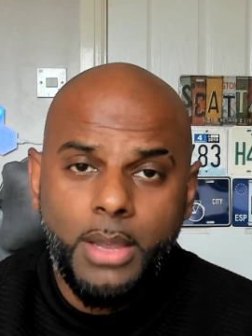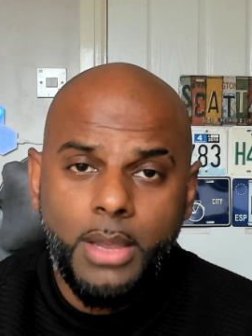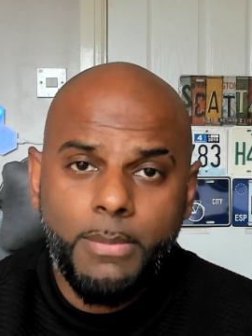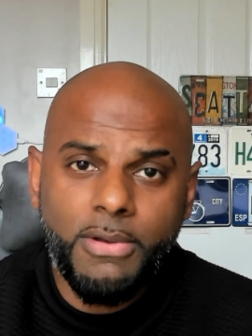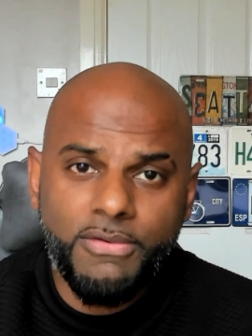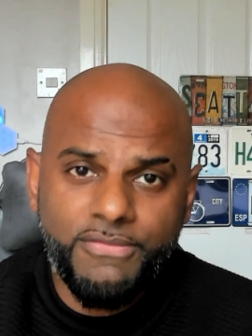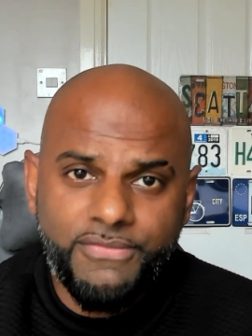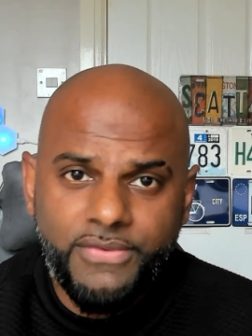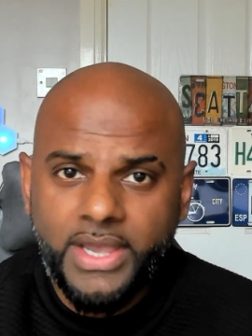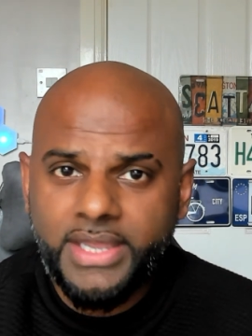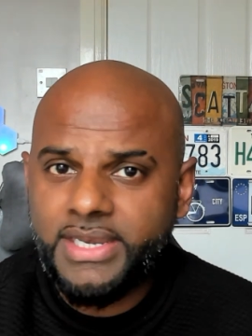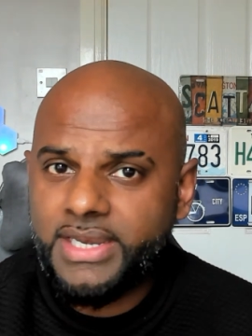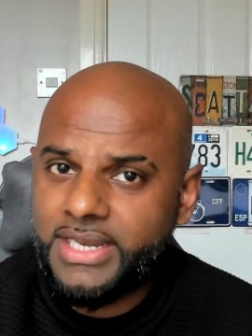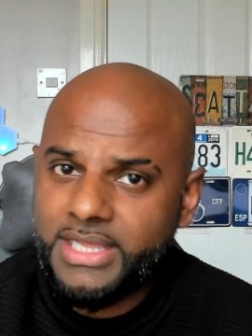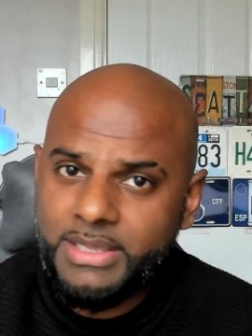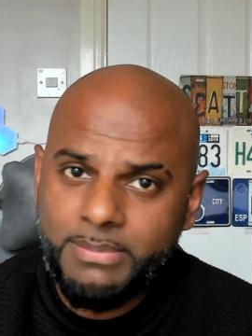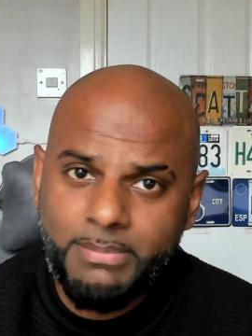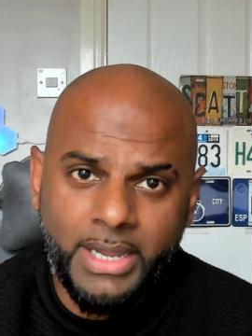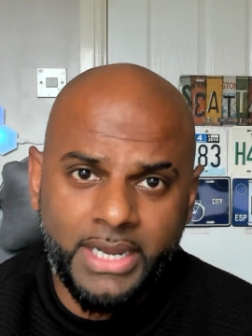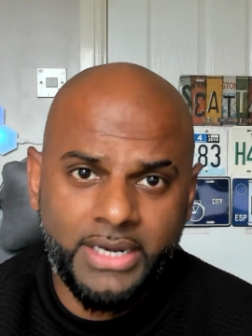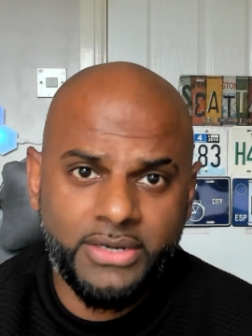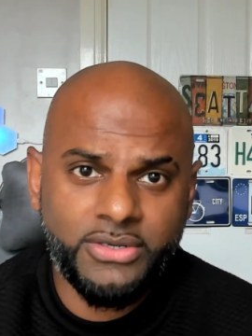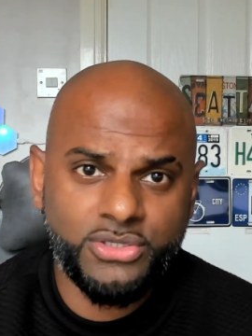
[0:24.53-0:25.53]
but finally,
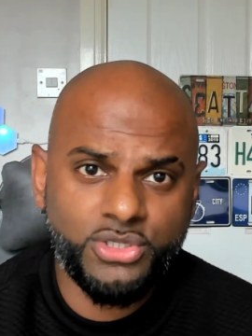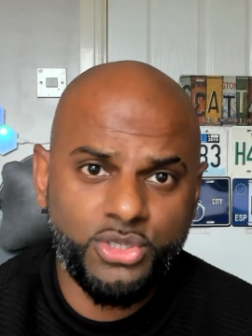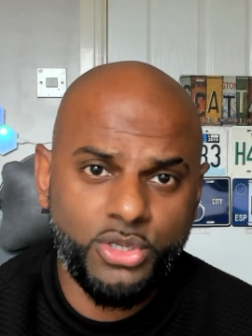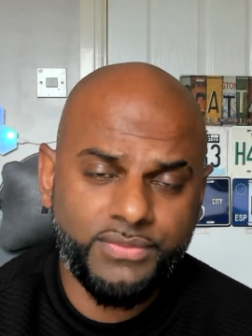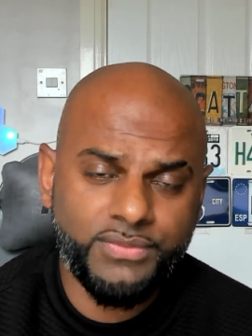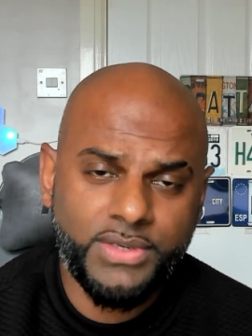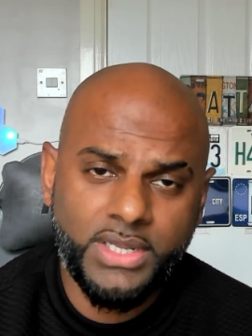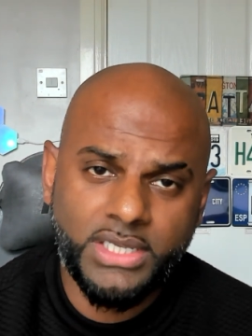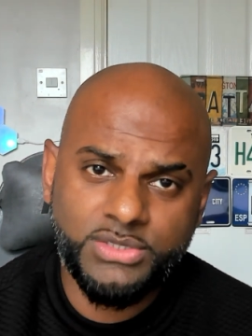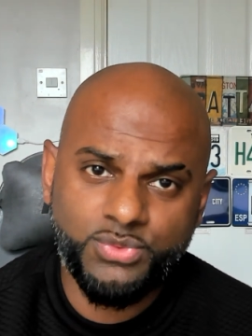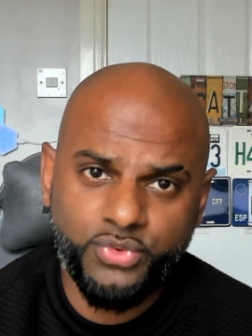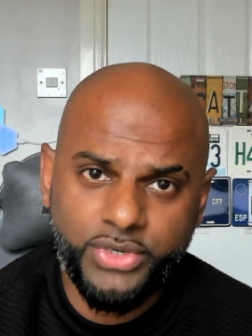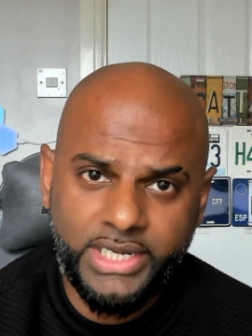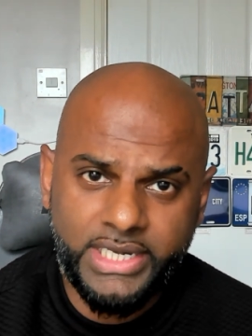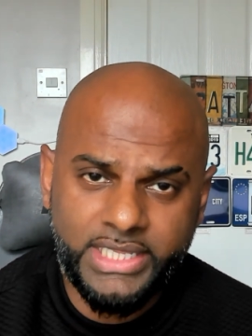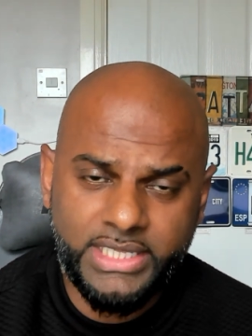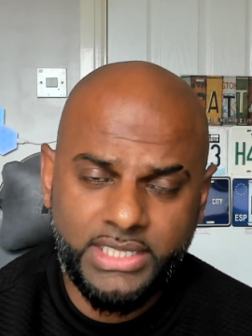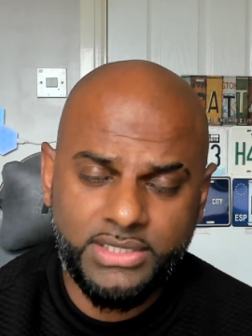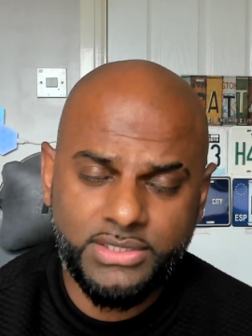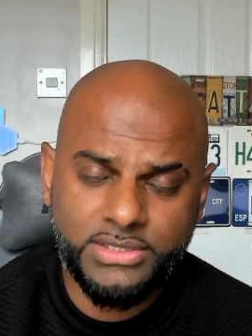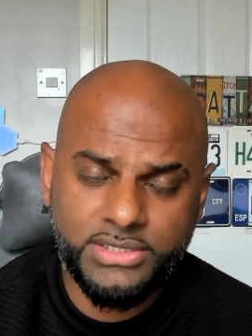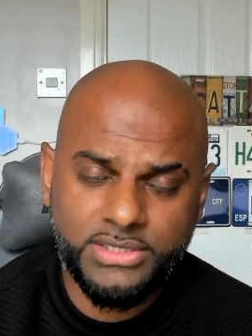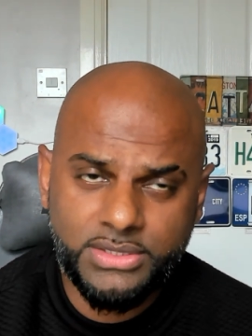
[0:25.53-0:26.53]
Microsoft has
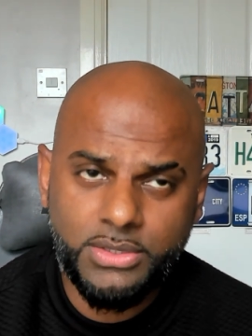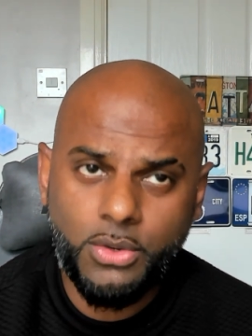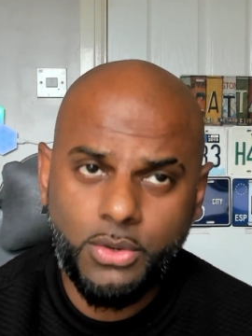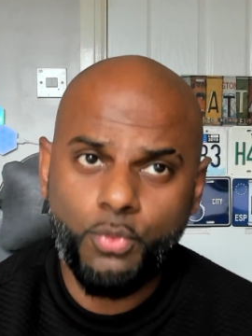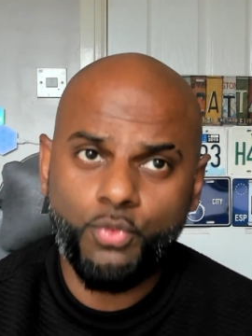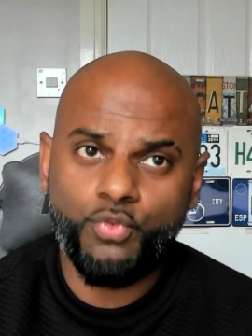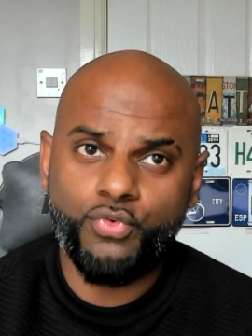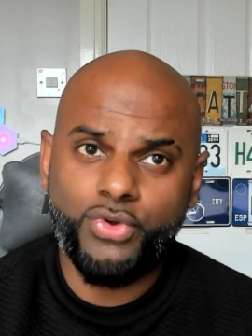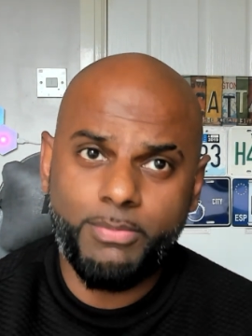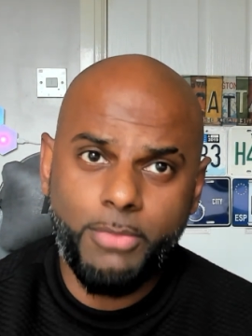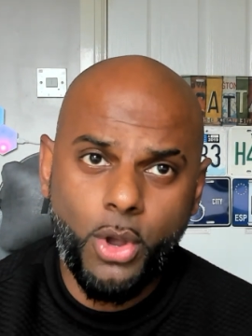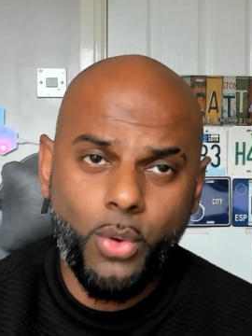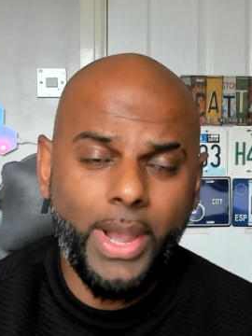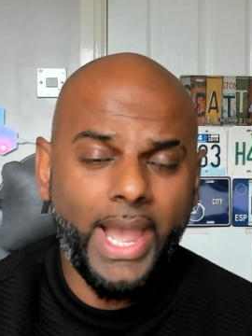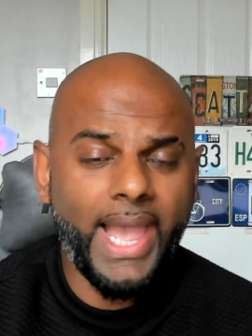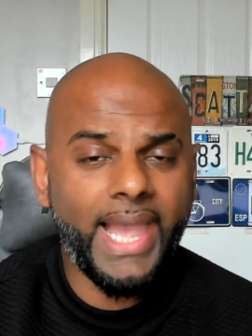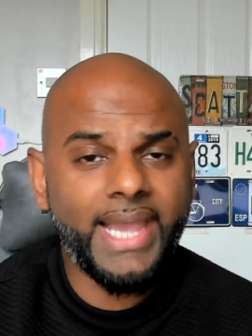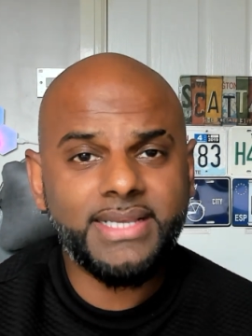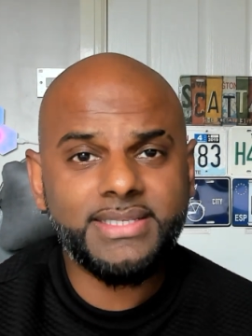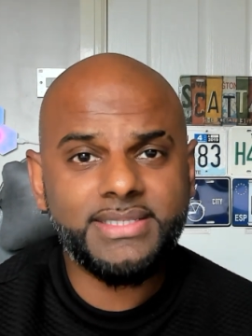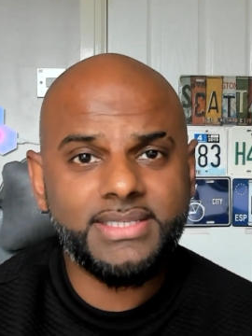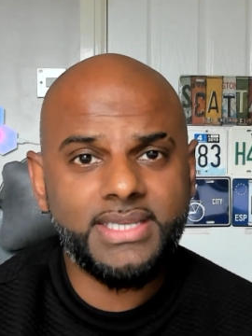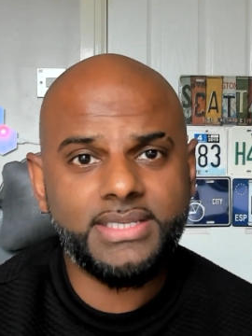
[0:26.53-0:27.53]
released remote
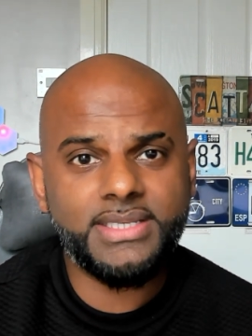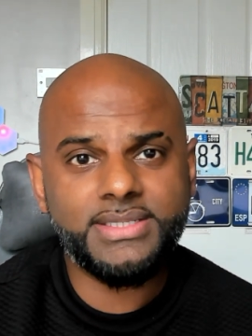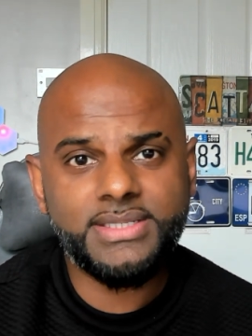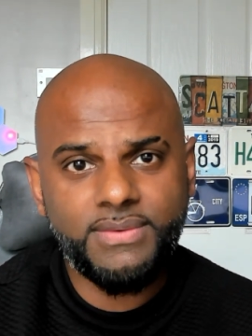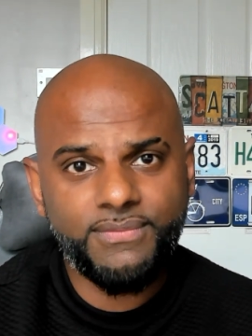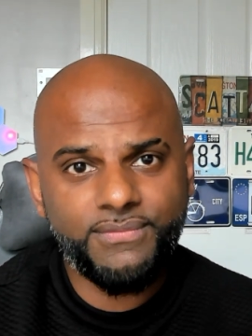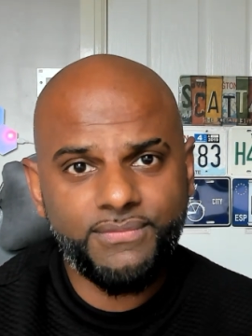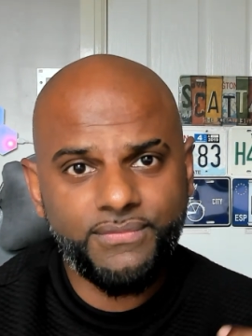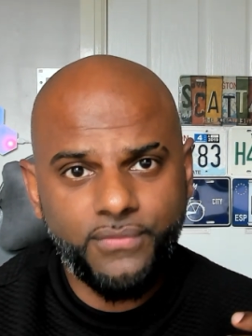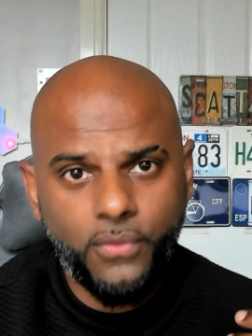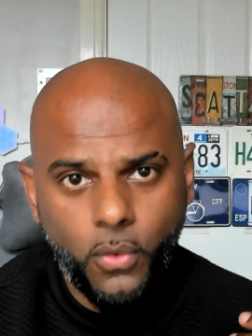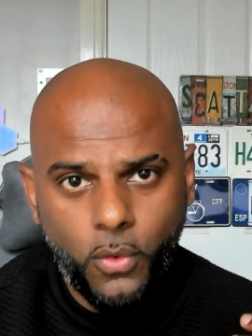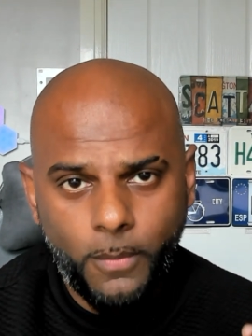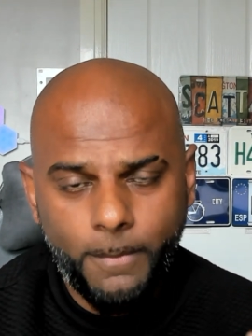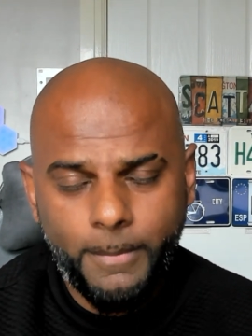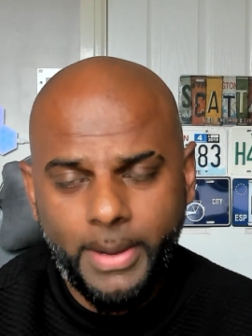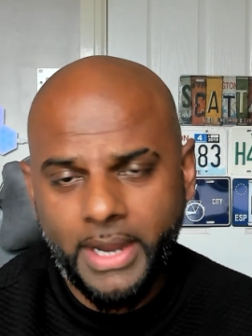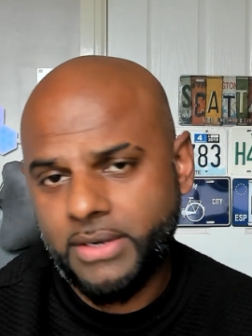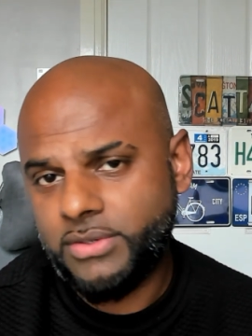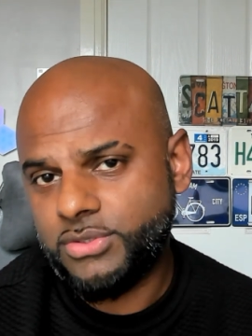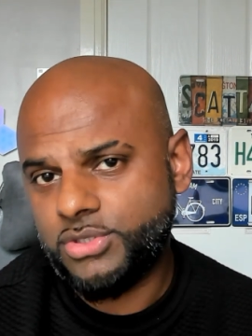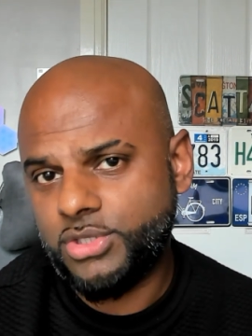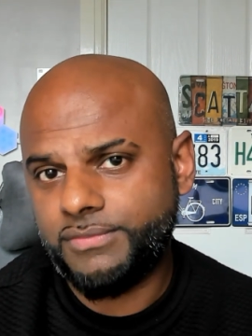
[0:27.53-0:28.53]
access for
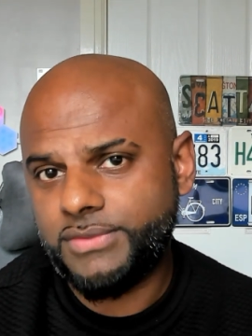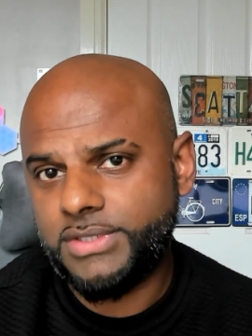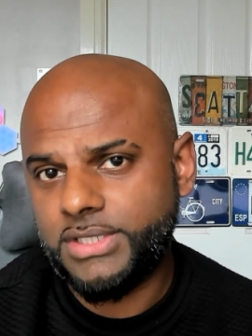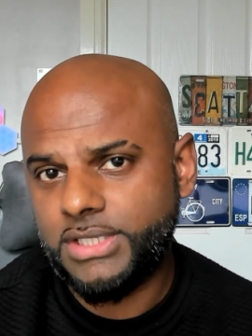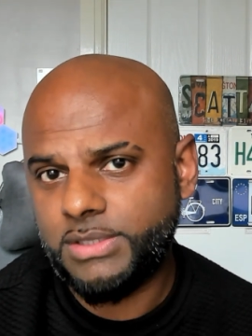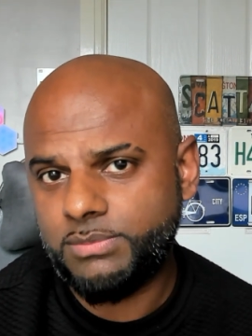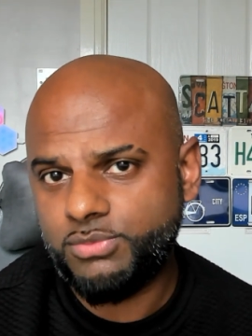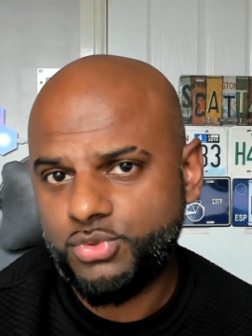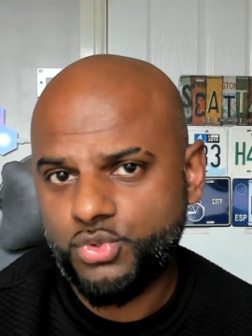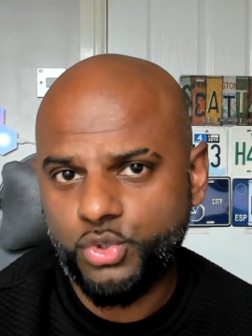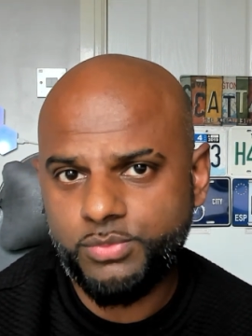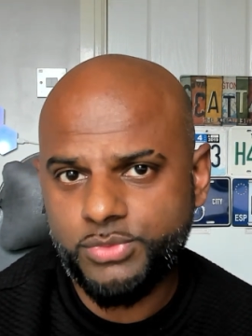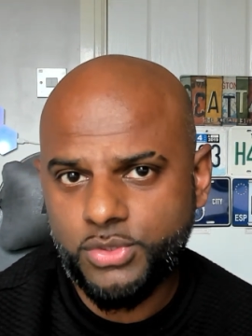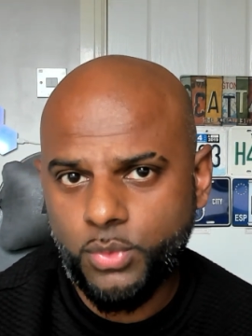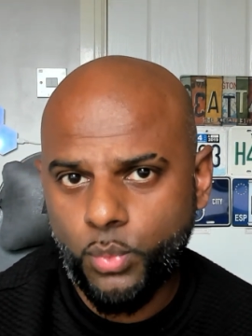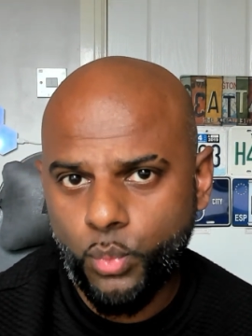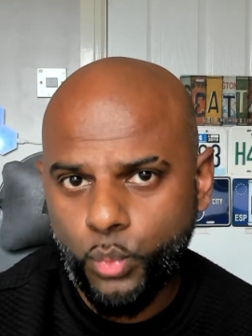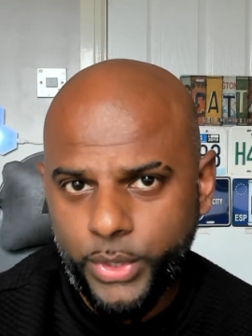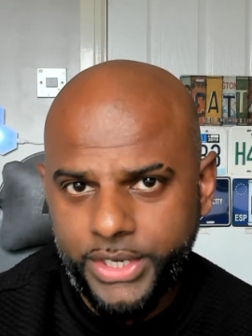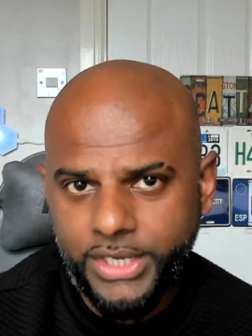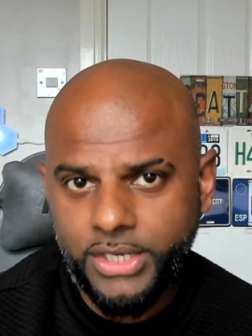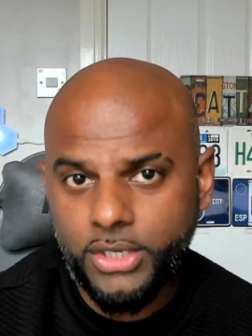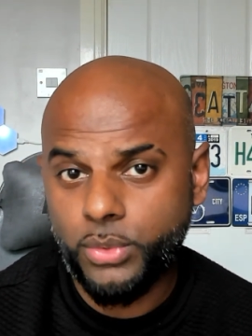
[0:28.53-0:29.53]
Microsoft Teams Rooms
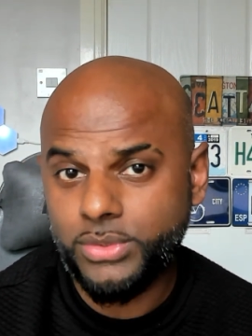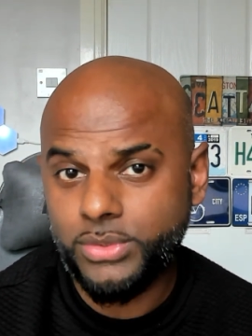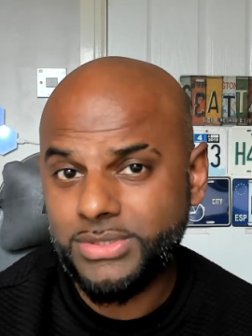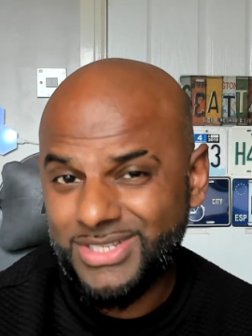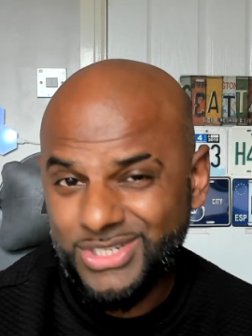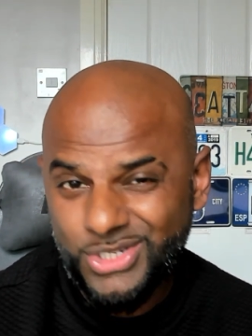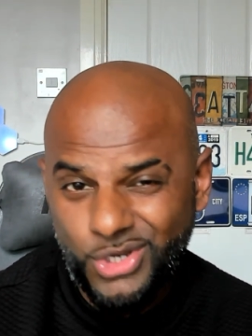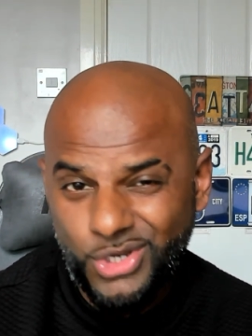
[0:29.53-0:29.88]
on Windows.